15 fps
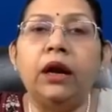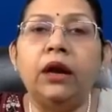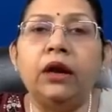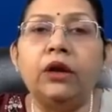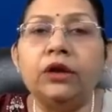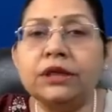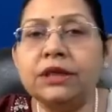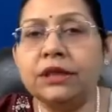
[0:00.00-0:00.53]

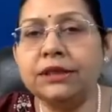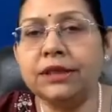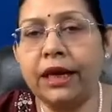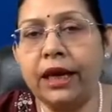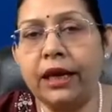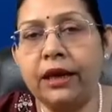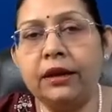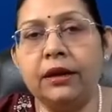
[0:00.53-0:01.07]
Now this is
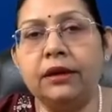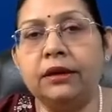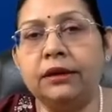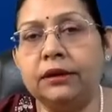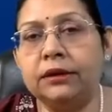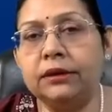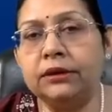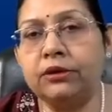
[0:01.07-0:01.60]
again
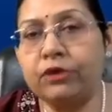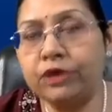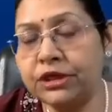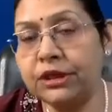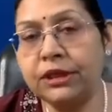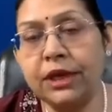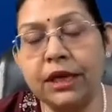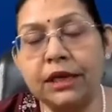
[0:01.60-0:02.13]
a
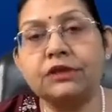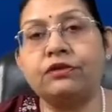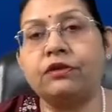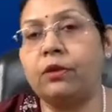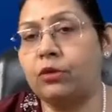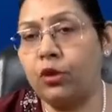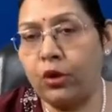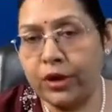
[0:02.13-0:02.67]
question asked
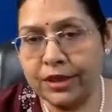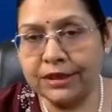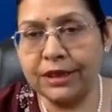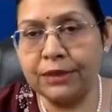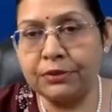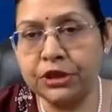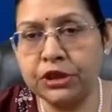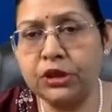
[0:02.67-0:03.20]
from
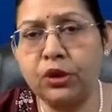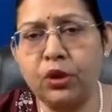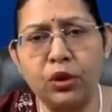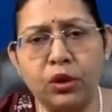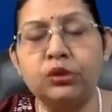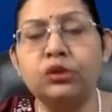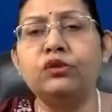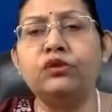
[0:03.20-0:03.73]
contraception,
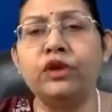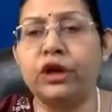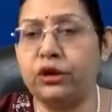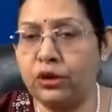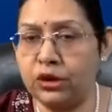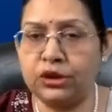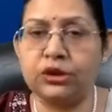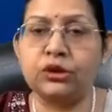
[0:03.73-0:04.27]
although we are
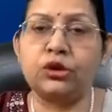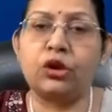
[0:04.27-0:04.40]
not